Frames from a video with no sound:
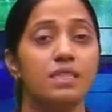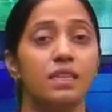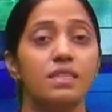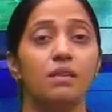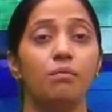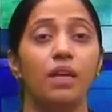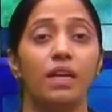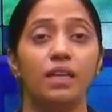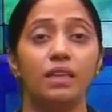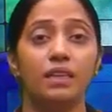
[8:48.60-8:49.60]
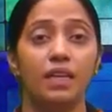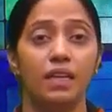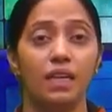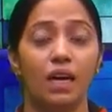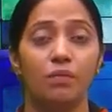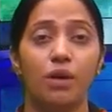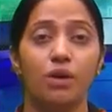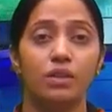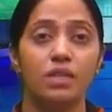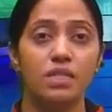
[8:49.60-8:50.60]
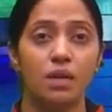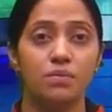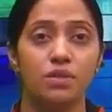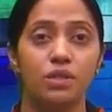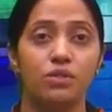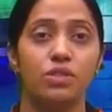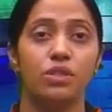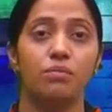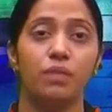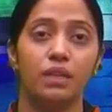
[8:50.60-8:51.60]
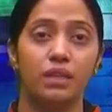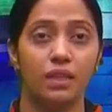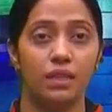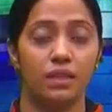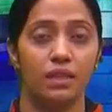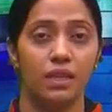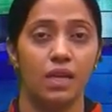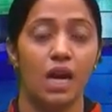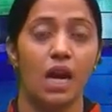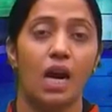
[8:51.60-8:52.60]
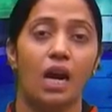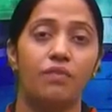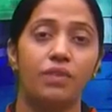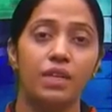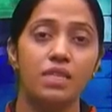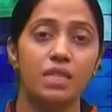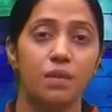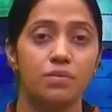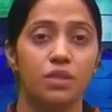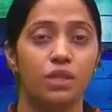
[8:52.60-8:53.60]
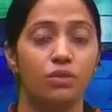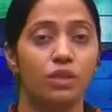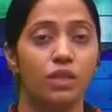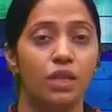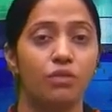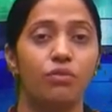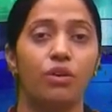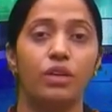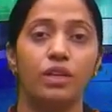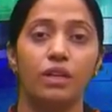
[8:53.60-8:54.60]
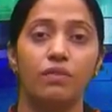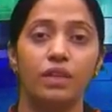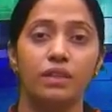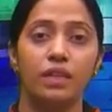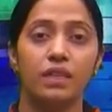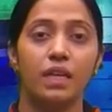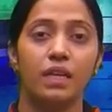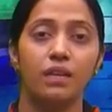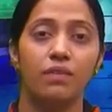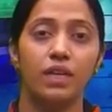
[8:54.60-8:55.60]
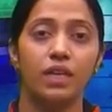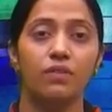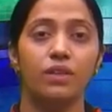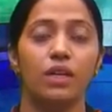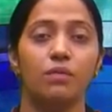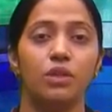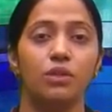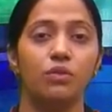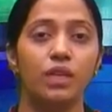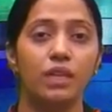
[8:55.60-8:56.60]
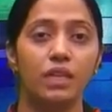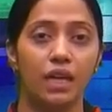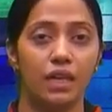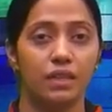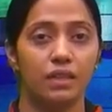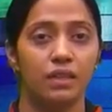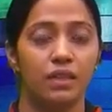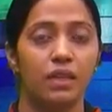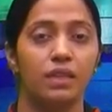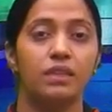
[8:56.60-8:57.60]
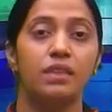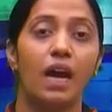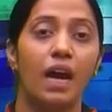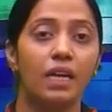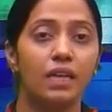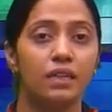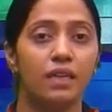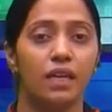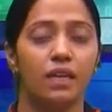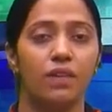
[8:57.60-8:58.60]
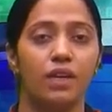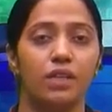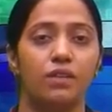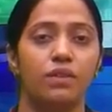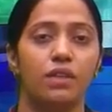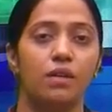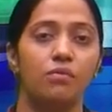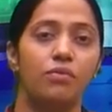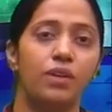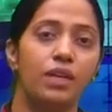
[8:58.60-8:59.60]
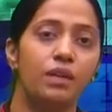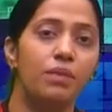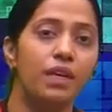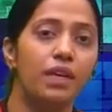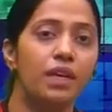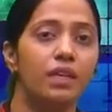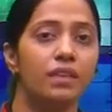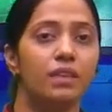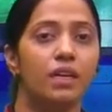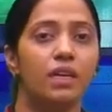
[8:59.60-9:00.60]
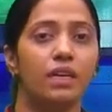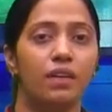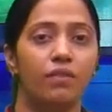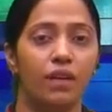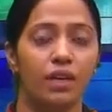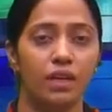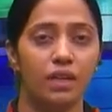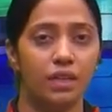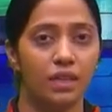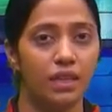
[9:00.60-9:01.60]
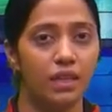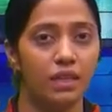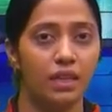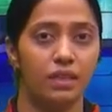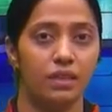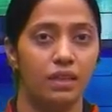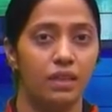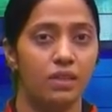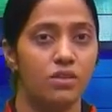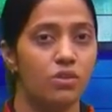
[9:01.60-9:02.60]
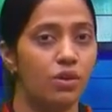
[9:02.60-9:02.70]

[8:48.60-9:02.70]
is the main thing about the substitution method. After substituting, whatever the derivative term you will get, that derivative term will be in the given integral. So